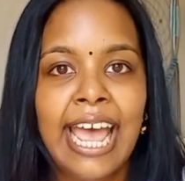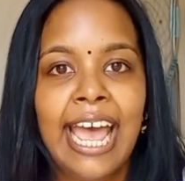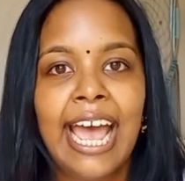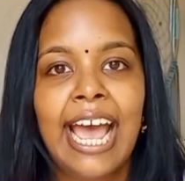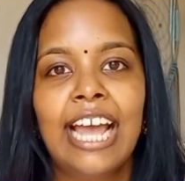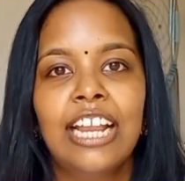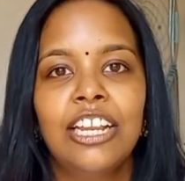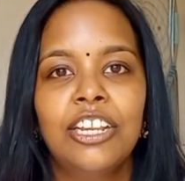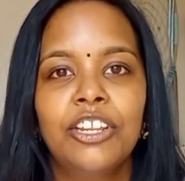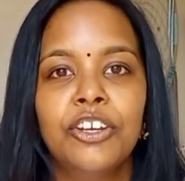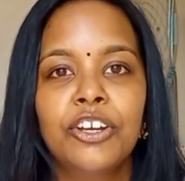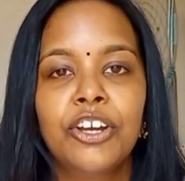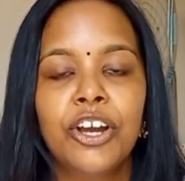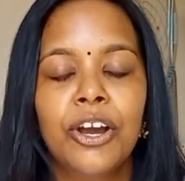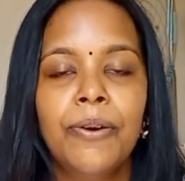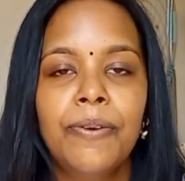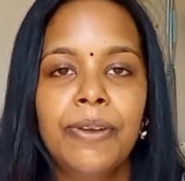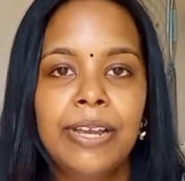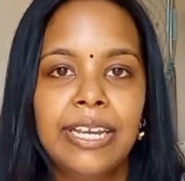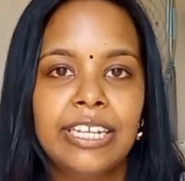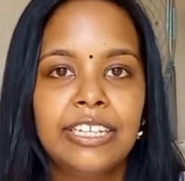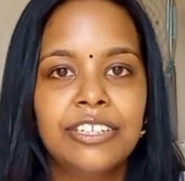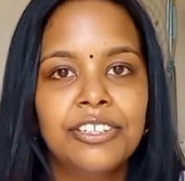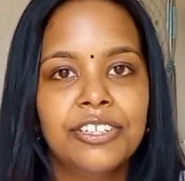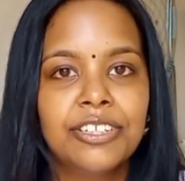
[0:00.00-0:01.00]
And you go
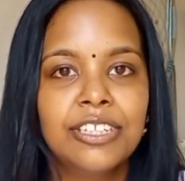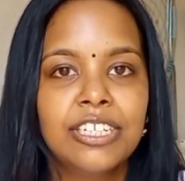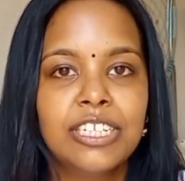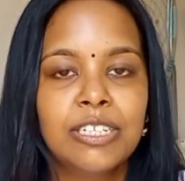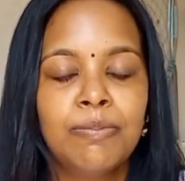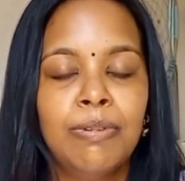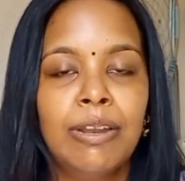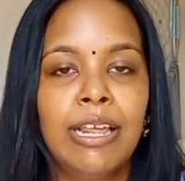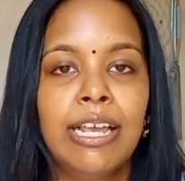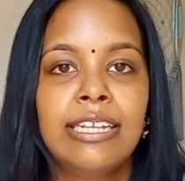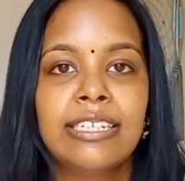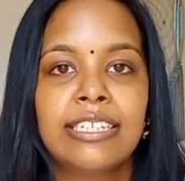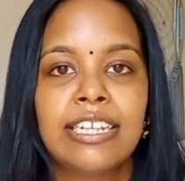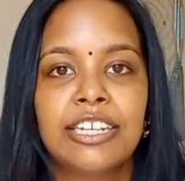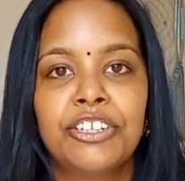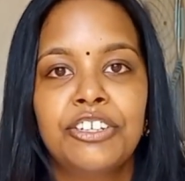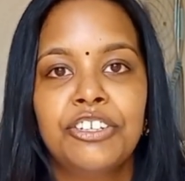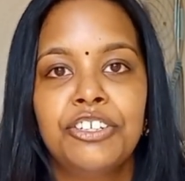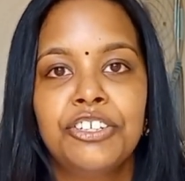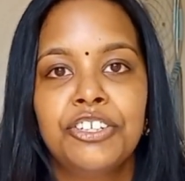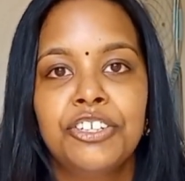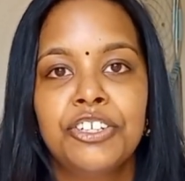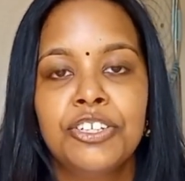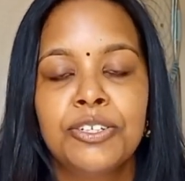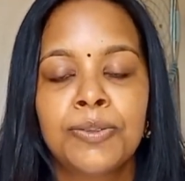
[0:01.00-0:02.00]
into this place and you
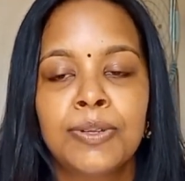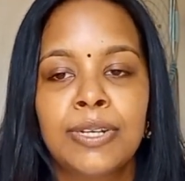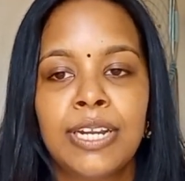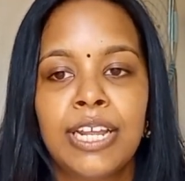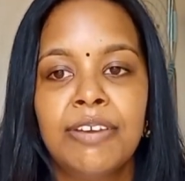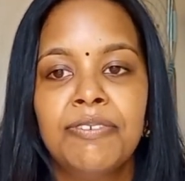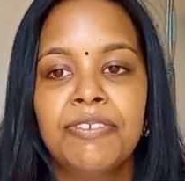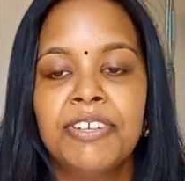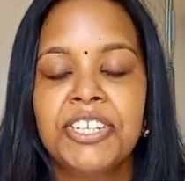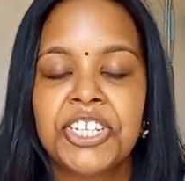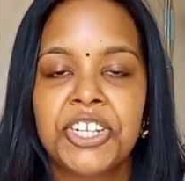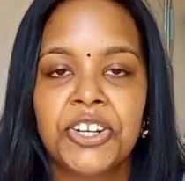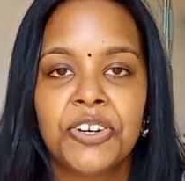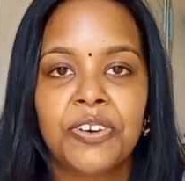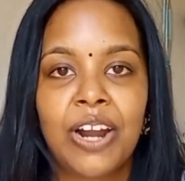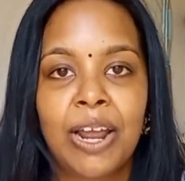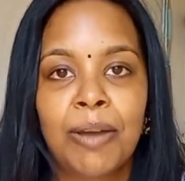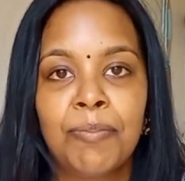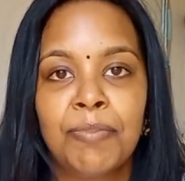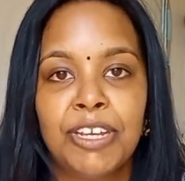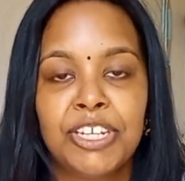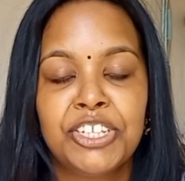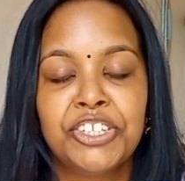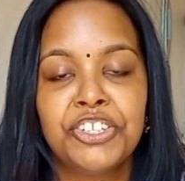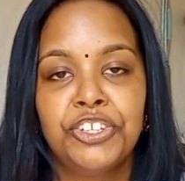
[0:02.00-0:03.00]
choose whatever
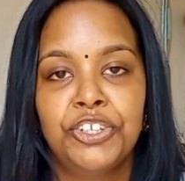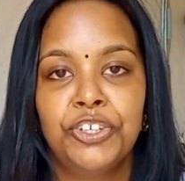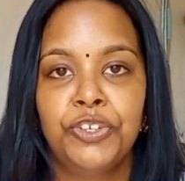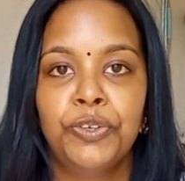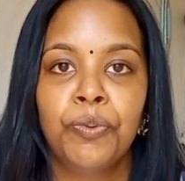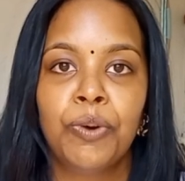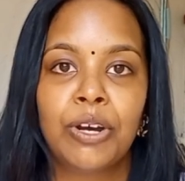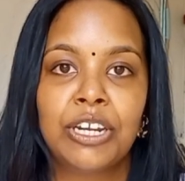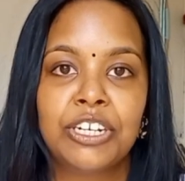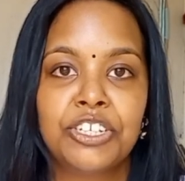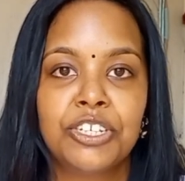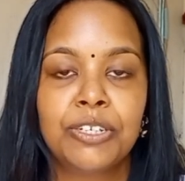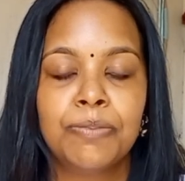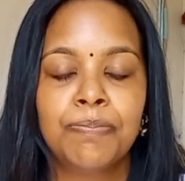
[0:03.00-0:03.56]
ceramics you want to